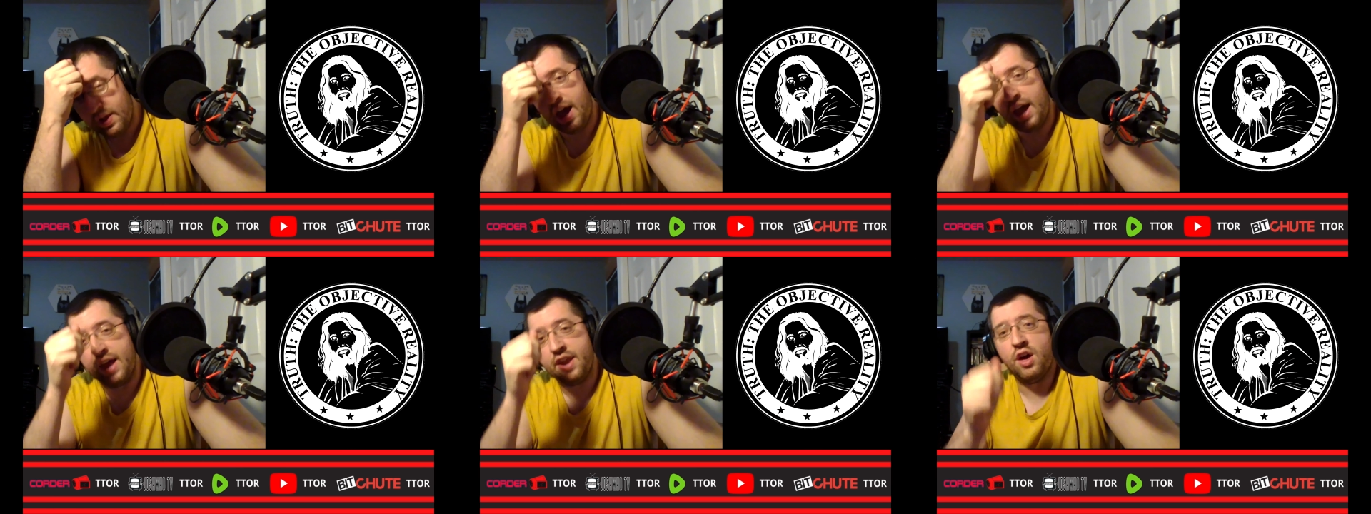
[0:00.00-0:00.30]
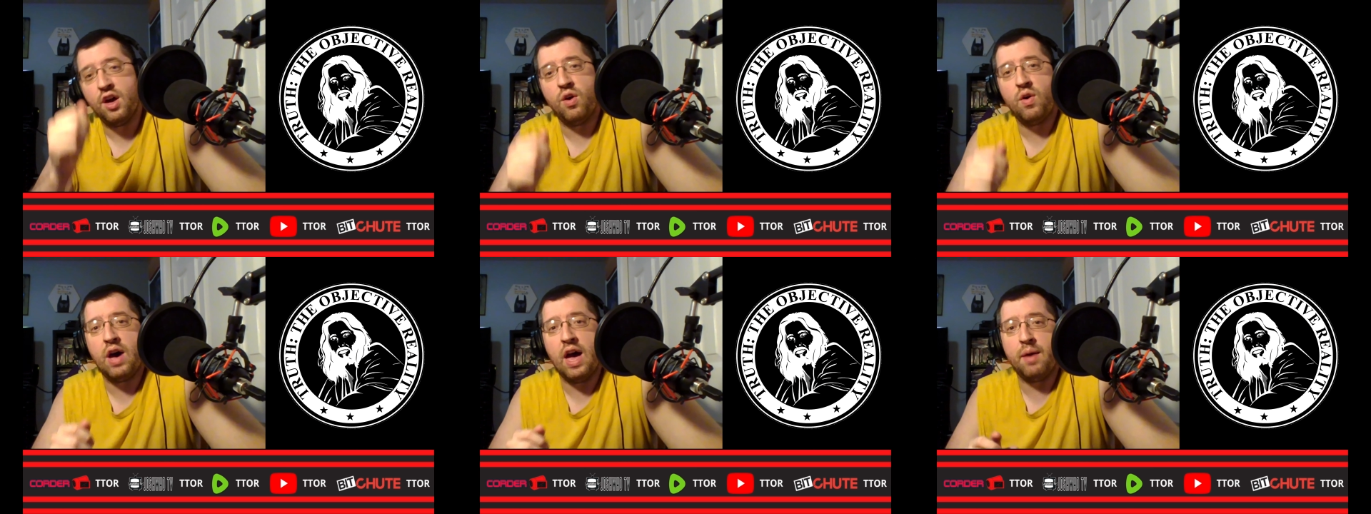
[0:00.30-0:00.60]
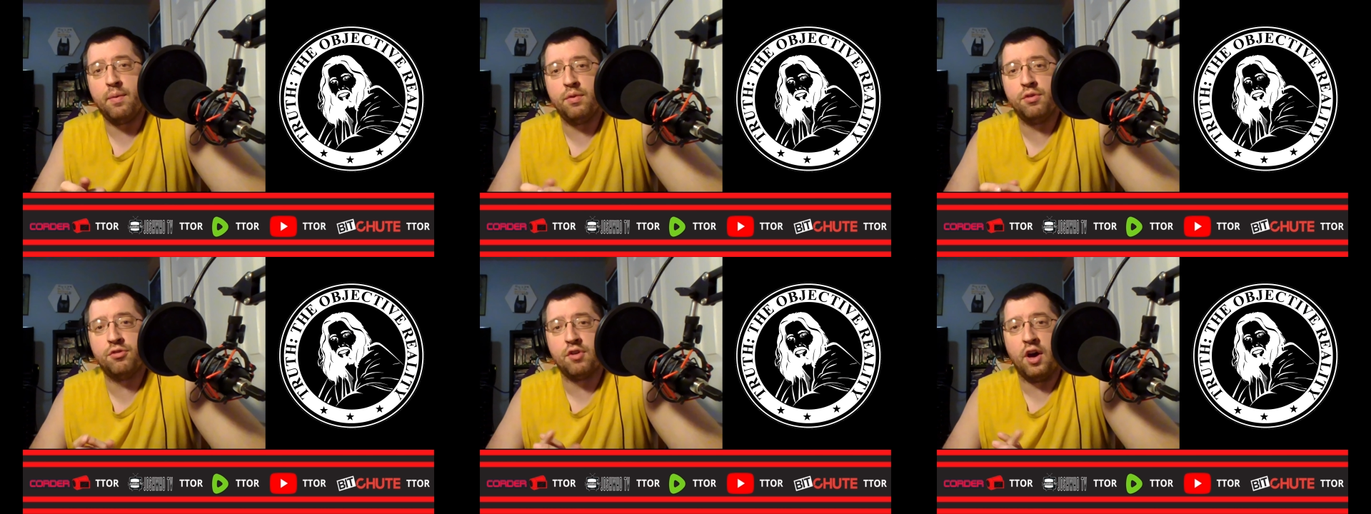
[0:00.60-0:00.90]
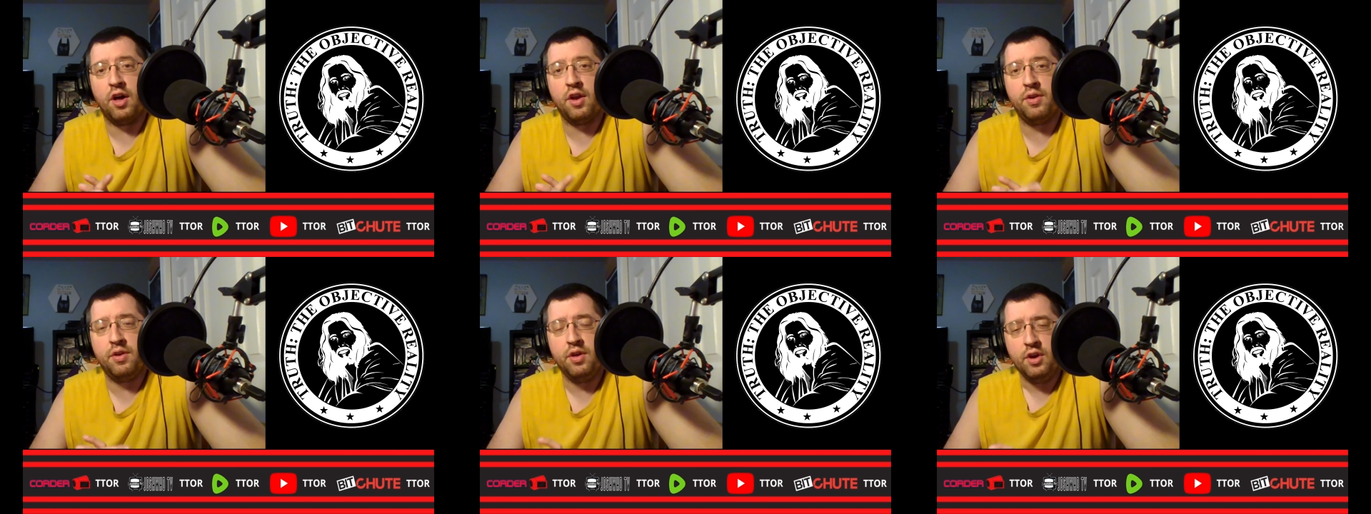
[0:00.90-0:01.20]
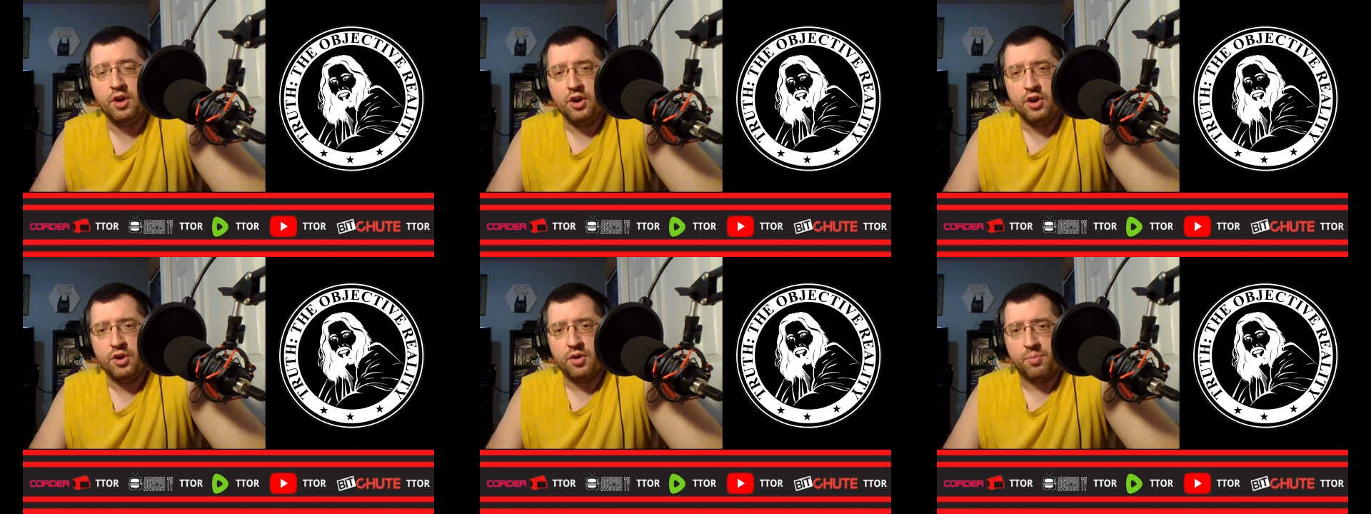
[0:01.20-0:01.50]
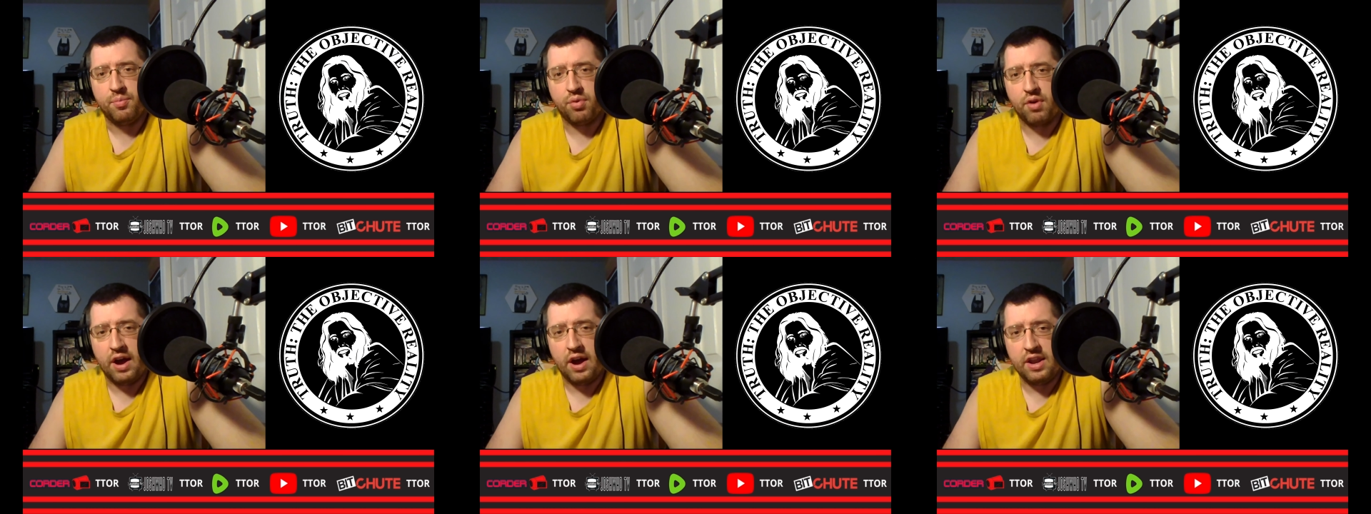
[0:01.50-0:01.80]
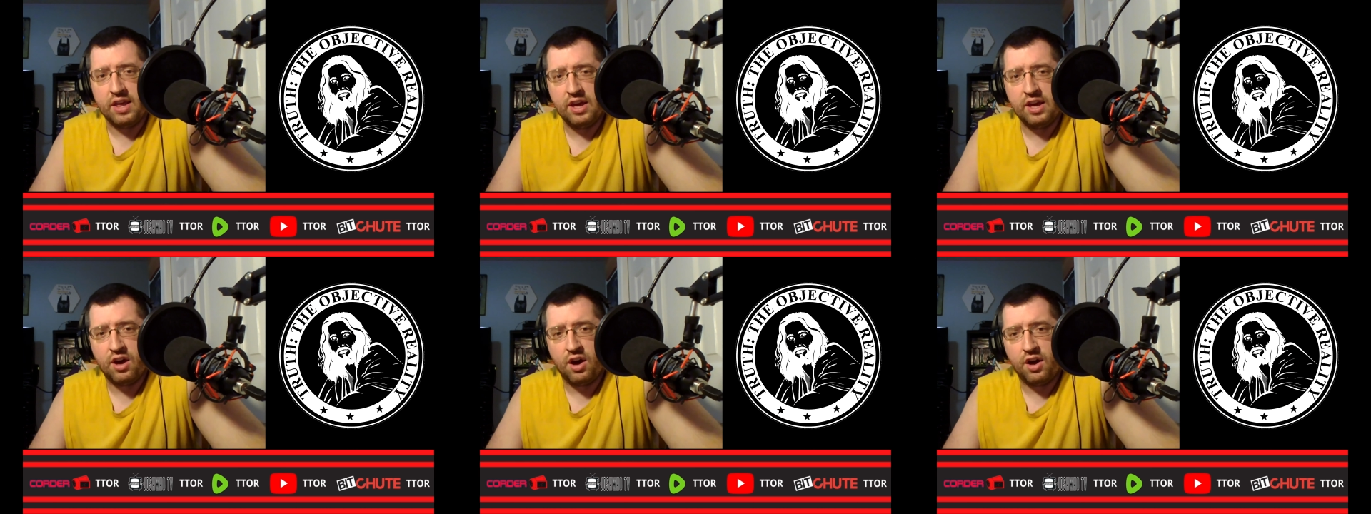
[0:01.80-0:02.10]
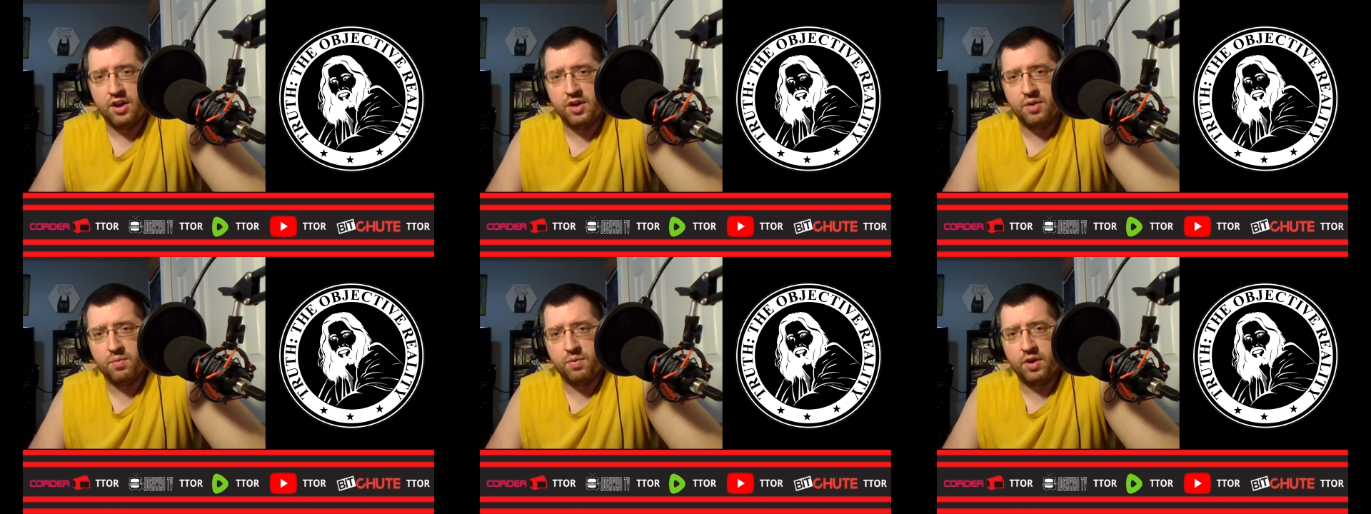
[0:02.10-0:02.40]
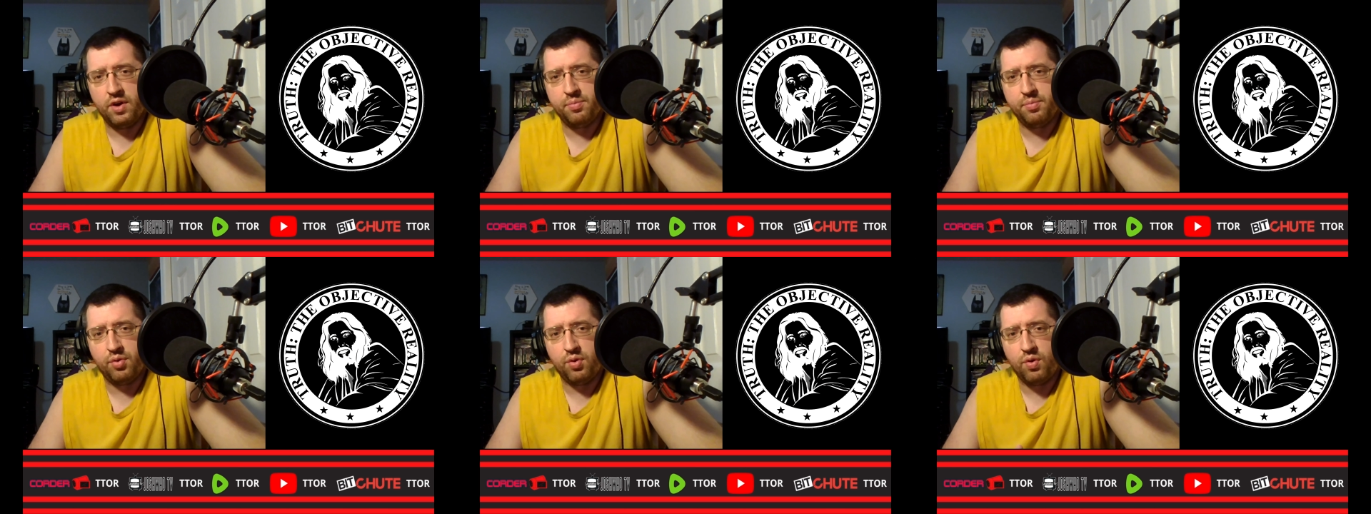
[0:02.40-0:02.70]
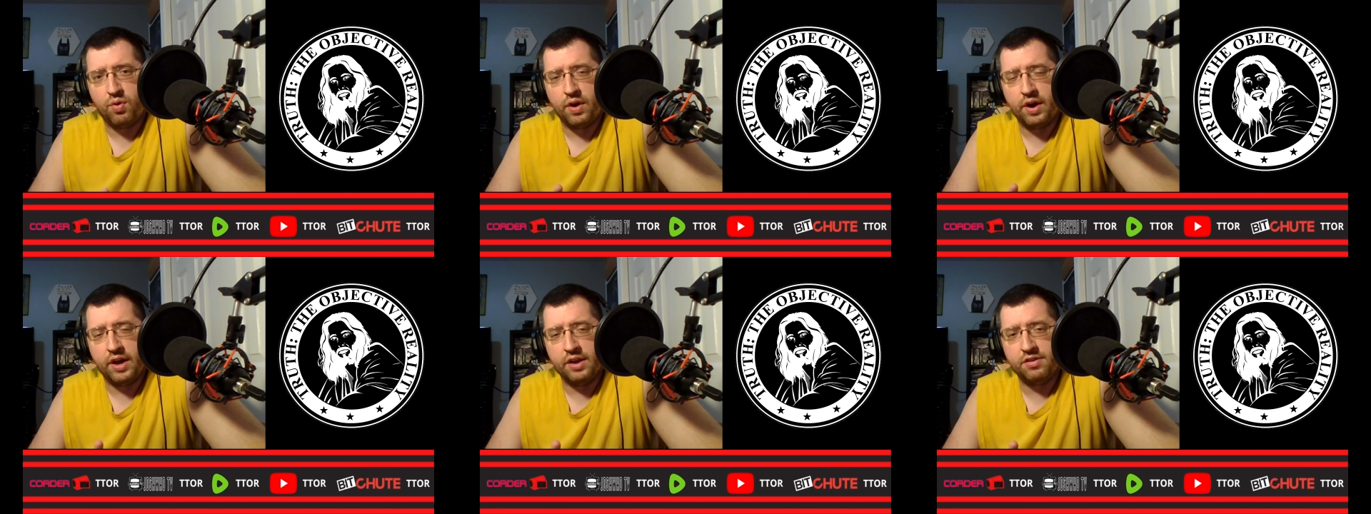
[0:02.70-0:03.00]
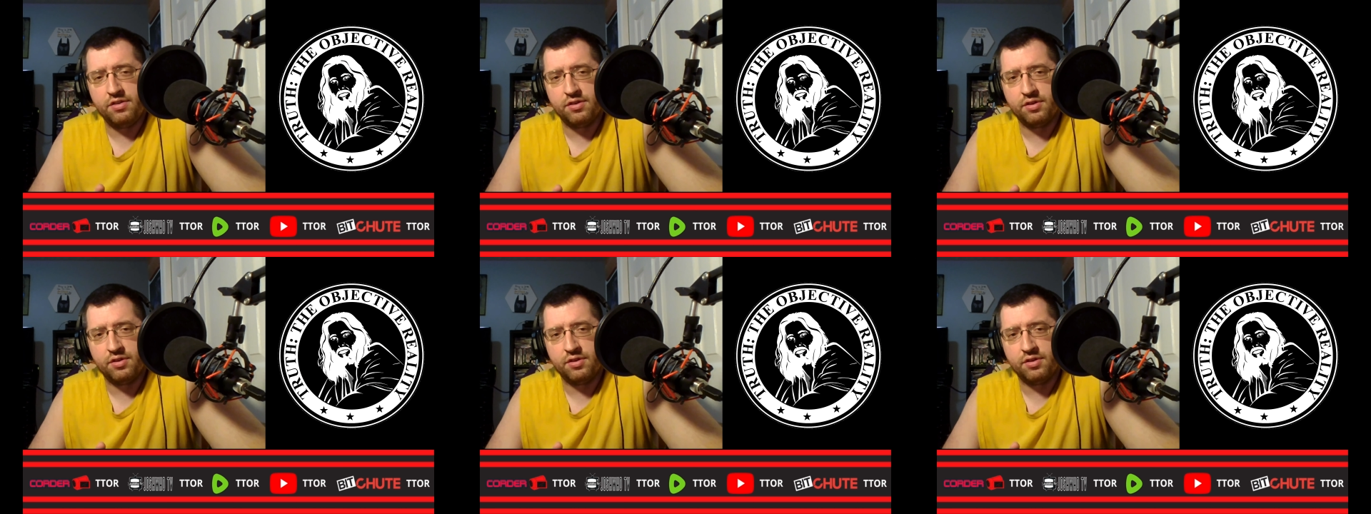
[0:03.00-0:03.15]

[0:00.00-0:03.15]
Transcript: I know I was on Brighteon at one point,